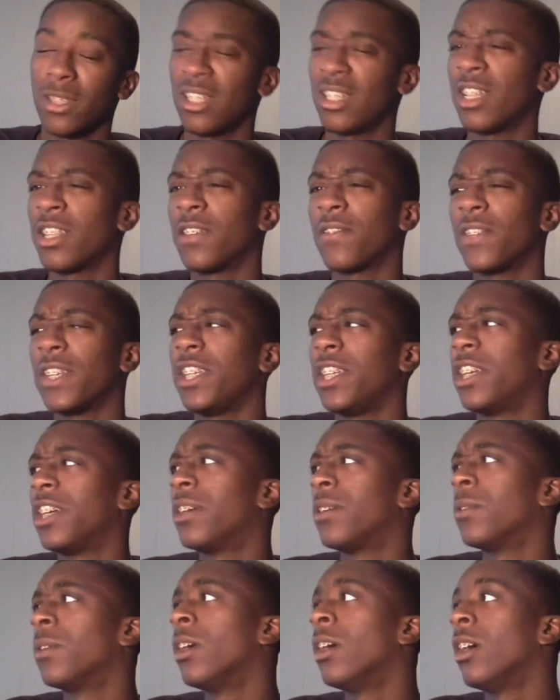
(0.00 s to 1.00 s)
another video.
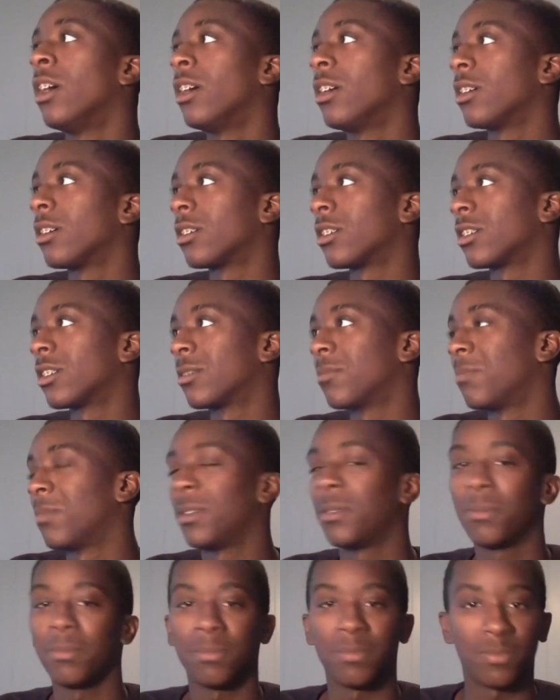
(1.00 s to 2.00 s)
Um,
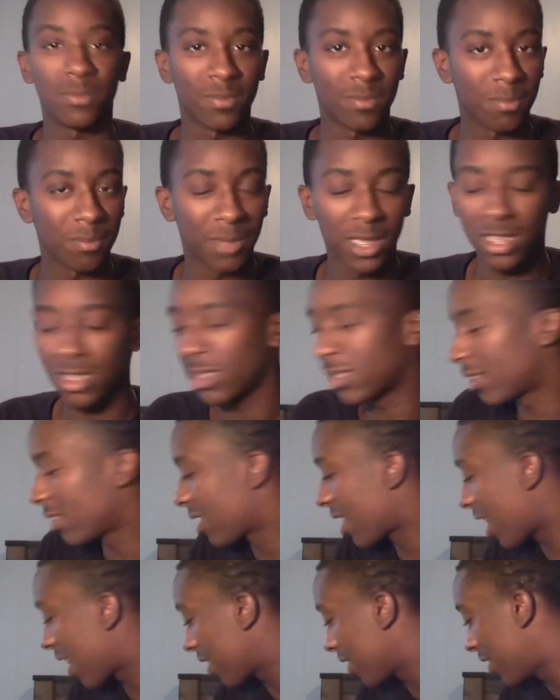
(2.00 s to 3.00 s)
Minnie's
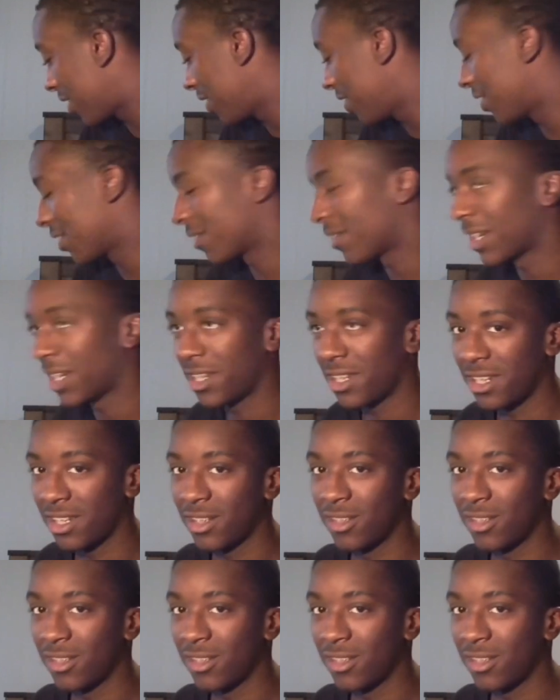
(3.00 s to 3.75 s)
not here right now.